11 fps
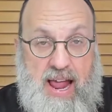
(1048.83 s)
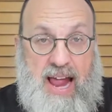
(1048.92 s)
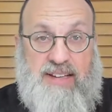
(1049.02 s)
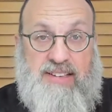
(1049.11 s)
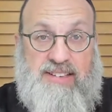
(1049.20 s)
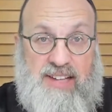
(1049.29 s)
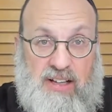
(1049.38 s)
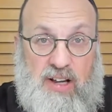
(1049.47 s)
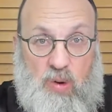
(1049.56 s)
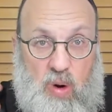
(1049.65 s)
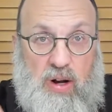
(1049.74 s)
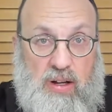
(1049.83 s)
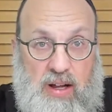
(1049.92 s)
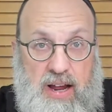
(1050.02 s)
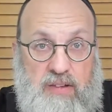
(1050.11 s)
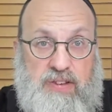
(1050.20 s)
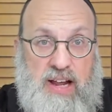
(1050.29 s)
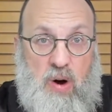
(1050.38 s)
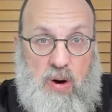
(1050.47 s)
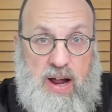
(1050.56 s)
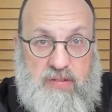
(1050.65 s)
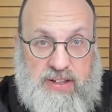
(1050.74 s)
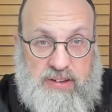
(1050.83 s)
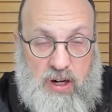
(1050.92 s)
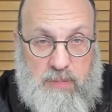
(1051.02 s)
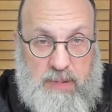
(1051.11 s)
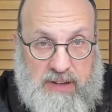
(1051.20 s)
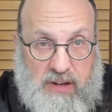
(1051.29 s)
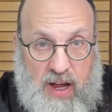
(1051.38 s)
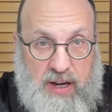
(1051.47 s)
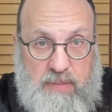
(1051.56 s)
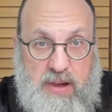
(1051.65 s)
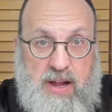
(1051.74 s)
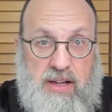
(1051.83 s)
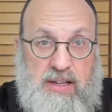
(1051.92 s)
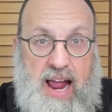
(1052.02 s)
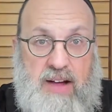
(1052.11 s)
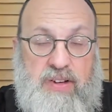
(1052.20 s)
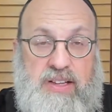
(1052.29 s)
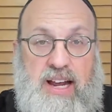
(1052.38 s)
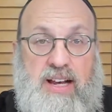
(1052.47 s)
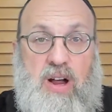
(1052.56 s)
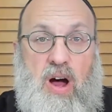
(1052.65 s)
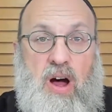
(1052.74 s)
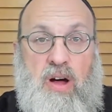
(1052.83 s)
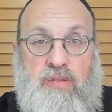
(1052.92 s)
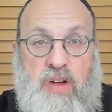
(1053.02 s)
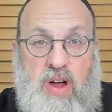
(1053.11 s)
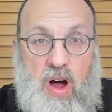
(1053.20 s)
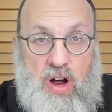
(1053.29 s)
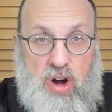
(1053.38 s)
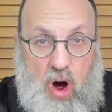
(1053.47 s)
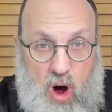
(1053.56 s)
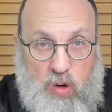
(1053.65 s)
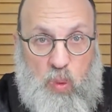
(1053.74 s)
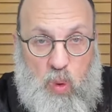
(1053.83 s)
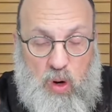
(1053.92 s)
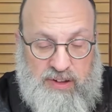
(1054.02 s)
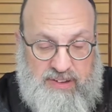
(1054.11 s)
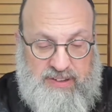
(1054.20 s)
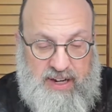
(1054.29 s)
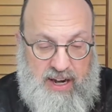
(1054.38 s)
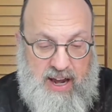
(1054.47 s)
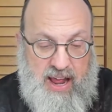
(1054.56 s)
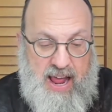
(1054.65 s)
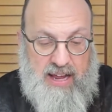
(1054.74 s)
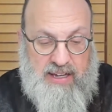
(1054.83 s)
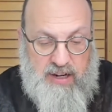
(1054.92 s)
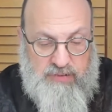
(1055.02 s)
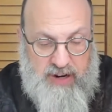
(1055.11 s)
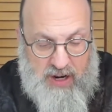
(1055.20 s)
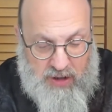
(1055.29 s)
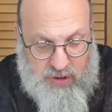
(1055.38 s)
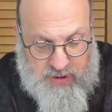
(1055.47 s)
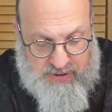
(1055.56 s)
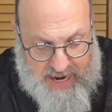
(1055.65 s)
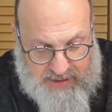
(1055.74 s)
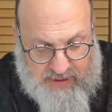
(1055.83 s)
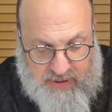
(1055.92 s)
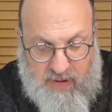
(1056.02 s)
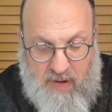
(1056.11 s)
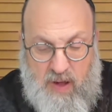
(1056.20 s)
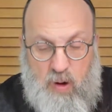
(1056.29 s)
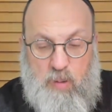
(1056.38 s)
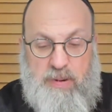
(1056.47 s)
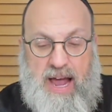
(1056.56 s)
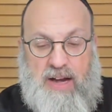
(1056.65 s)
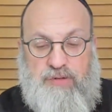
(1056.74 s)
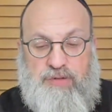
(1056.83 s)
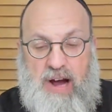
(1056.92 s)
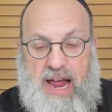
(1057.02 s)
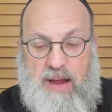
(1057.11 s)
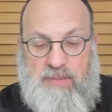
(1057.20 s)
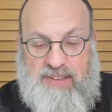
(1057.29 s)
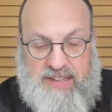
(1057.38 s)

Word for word: And still in all, if they don't have asara batlanim, they have a din of an unwalled city, and they read on yudalid will be Yad Ephraim